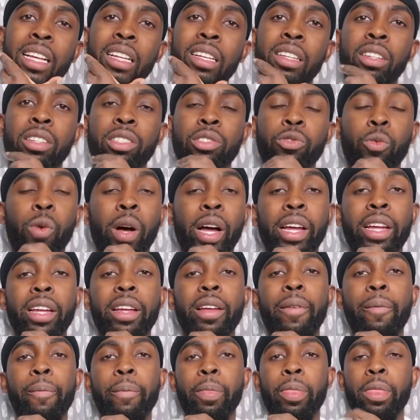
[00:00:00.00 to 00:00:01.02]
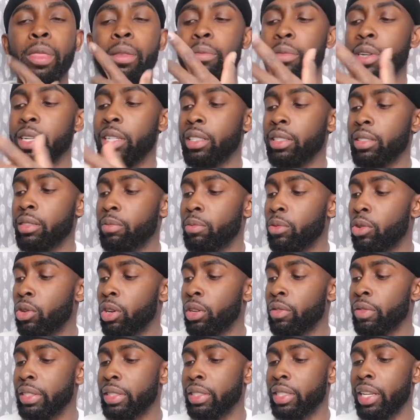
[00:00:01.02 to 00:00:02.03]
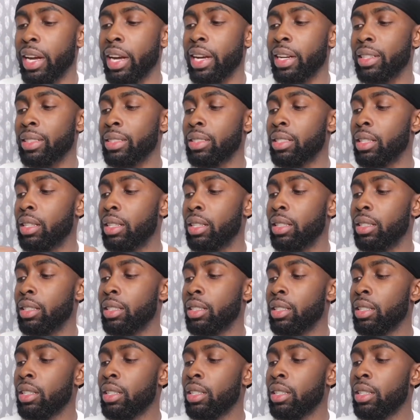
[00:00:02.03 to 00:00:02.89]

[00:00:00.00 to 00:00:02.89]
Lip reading: it looks white, but it's more of a tannish color.